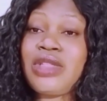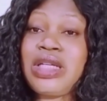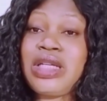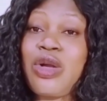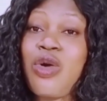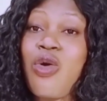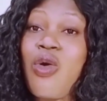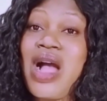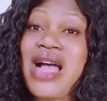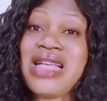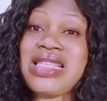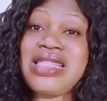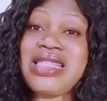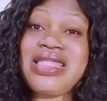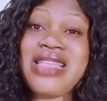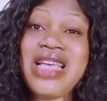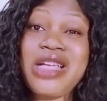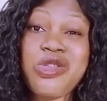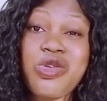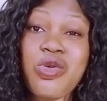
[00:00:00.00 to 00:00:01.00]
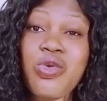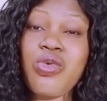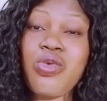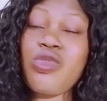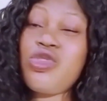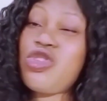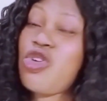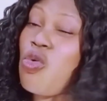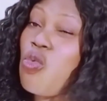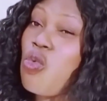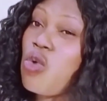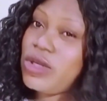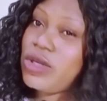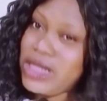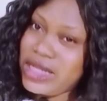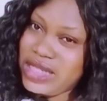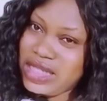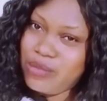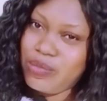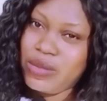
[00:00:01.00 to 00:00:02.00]
Go and settle your
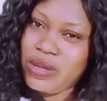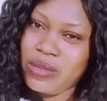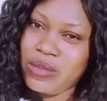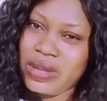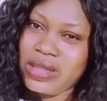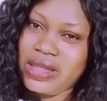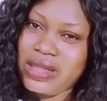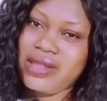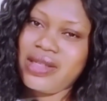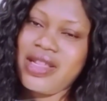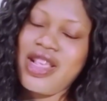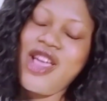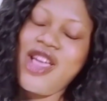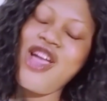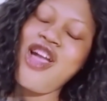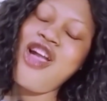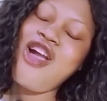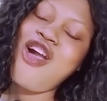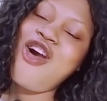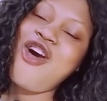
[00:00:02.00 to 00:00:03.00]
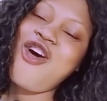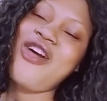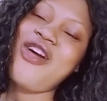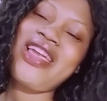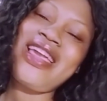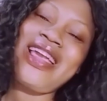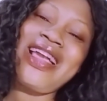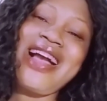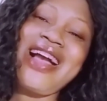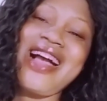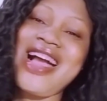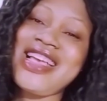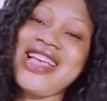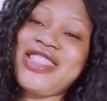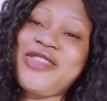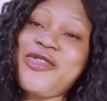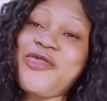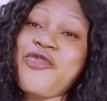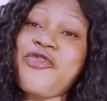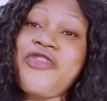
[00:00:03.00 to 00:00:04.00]
water spirit. Okay,
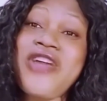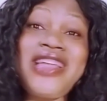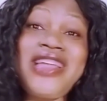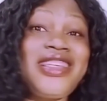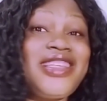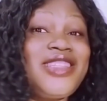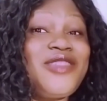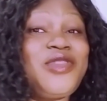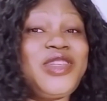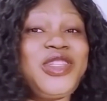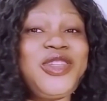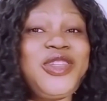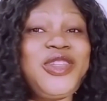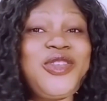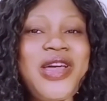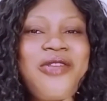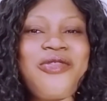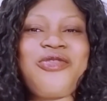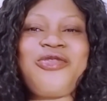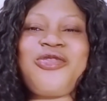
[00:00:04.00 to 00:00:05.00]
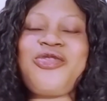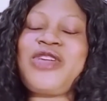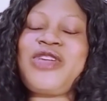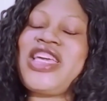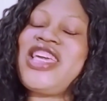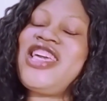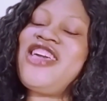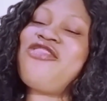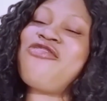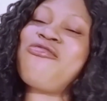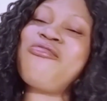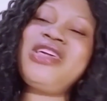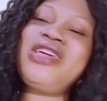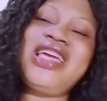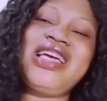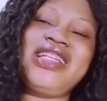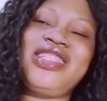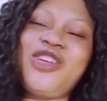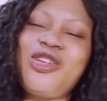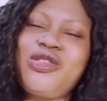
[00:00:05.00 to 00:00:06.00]
guys, if you find this video helpful, give
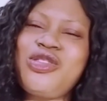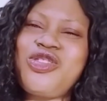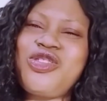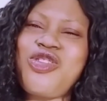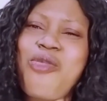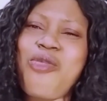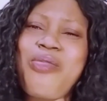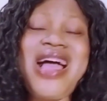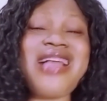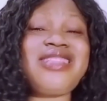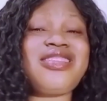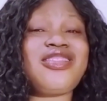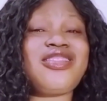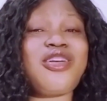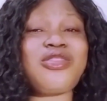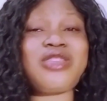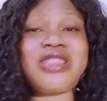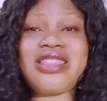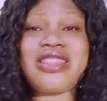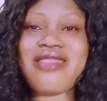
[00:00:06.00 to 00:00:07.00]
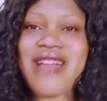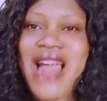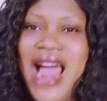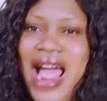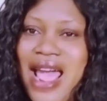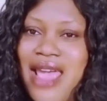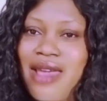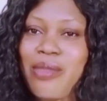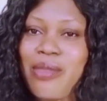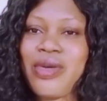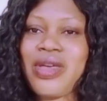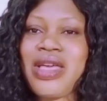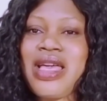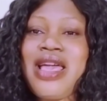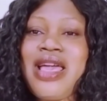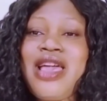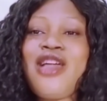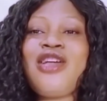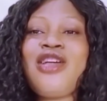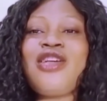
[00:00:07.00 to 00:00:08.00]
me a thumbs up and subscribe.
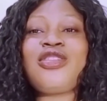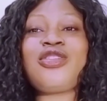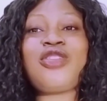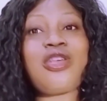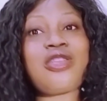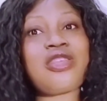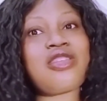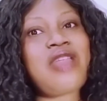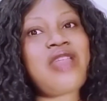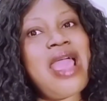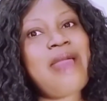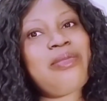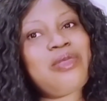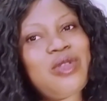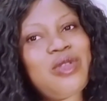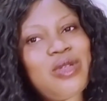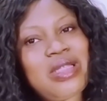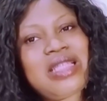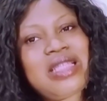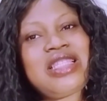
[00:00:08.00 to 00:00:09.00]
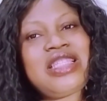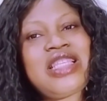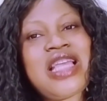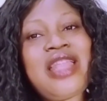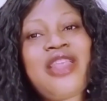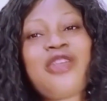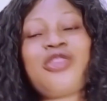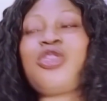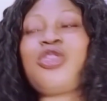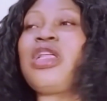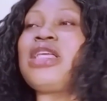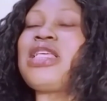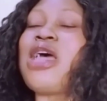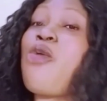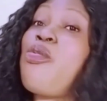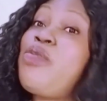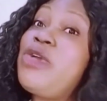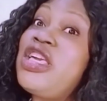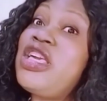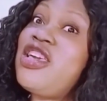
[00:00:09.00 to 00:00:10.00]
Subscribe to this channel so that
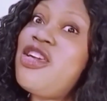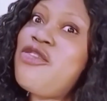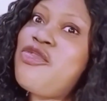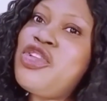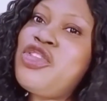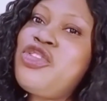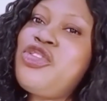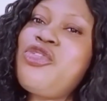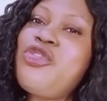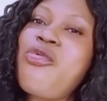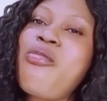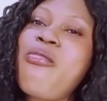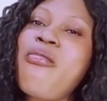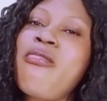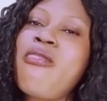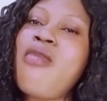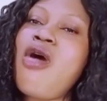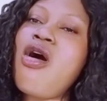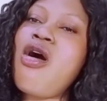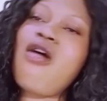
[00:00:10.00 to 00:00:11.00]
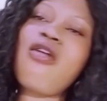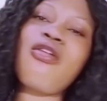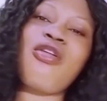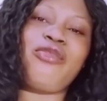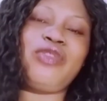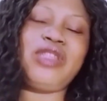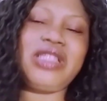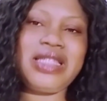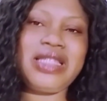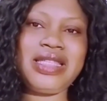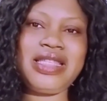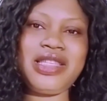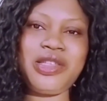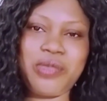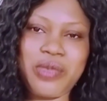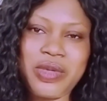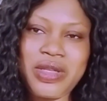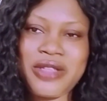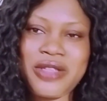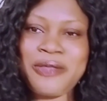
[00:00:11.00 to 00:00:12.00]
I'll be giving you more of these
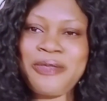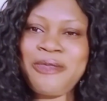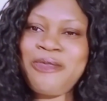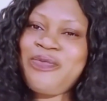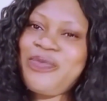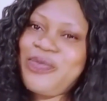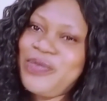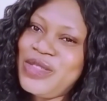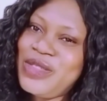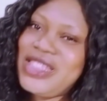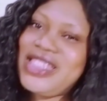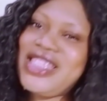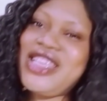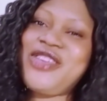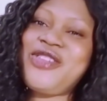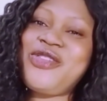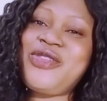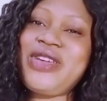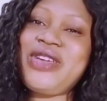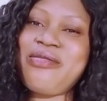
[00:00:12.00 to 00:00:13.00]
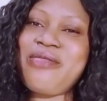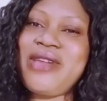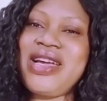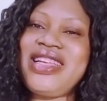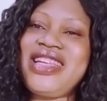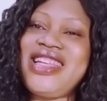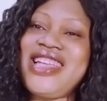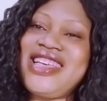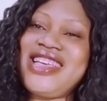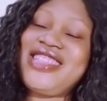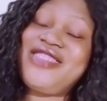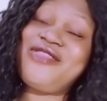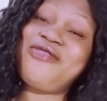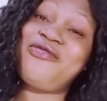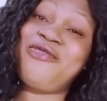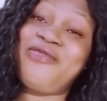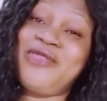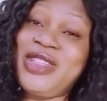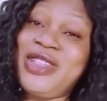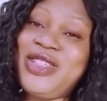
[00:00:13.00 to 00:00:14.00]
tips. See you in my next
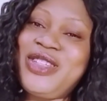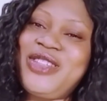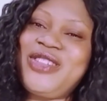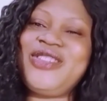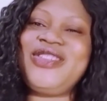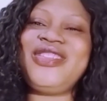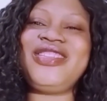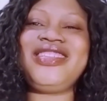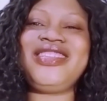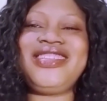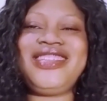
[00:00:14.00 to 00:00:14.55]
video.